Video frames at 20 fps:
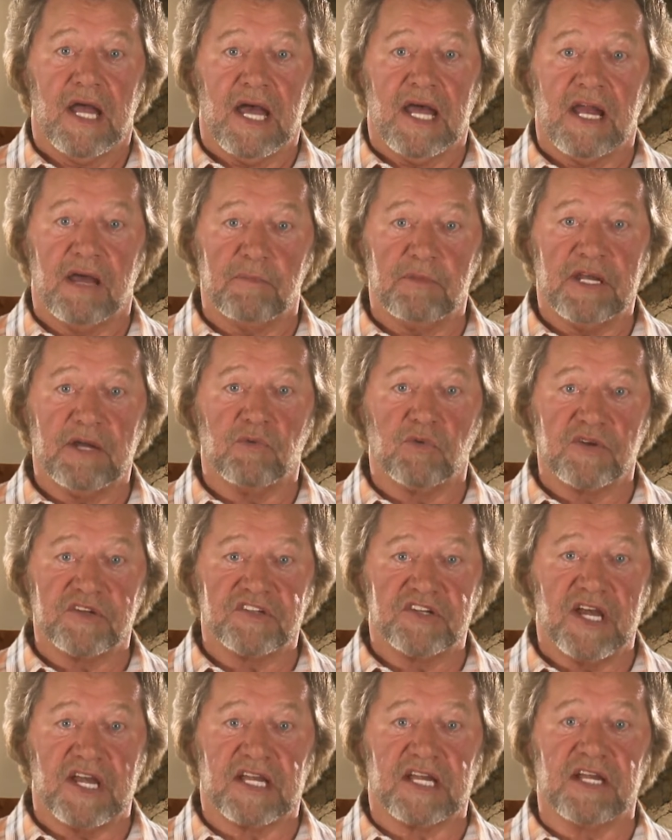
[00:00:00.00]
And I mean, it
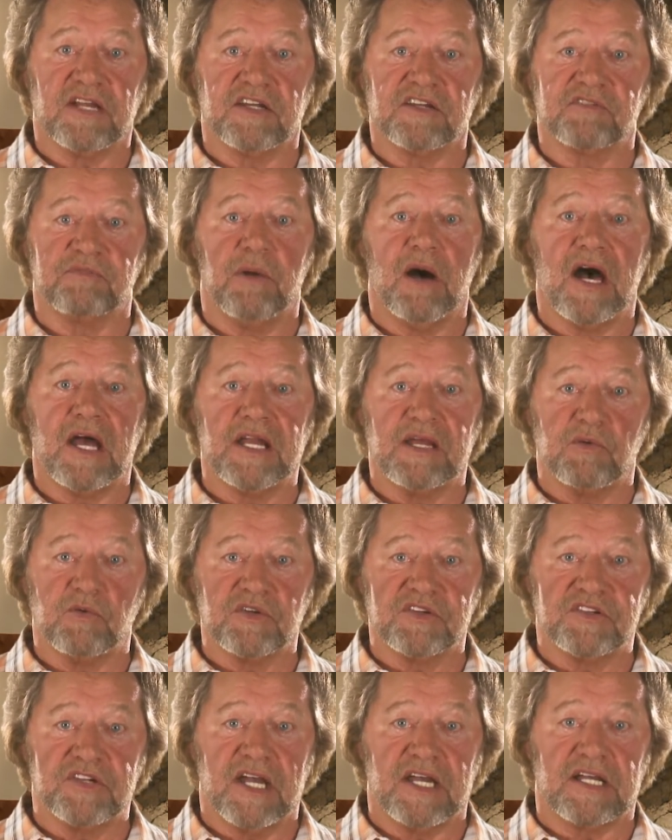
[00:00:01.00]
was taking his body, it
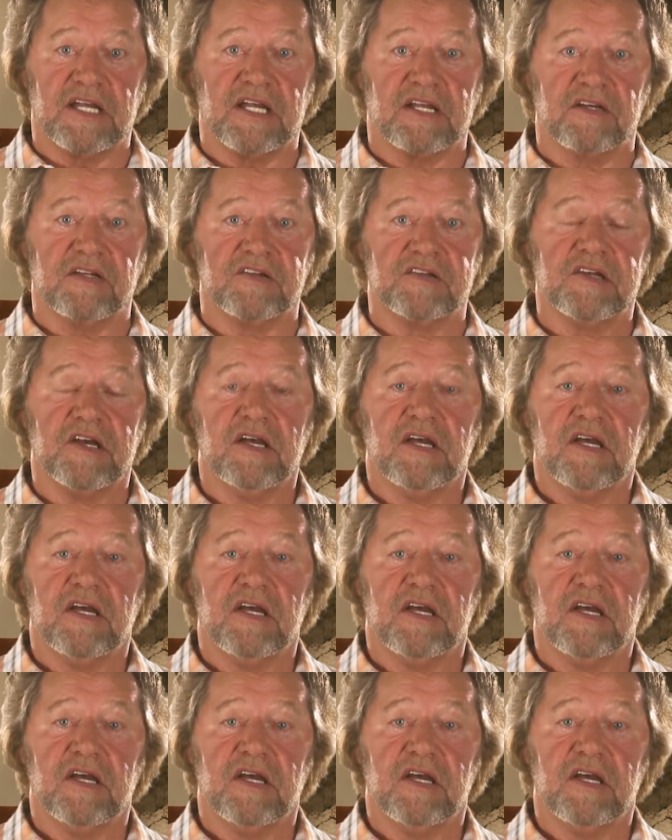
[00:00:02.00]
was taking his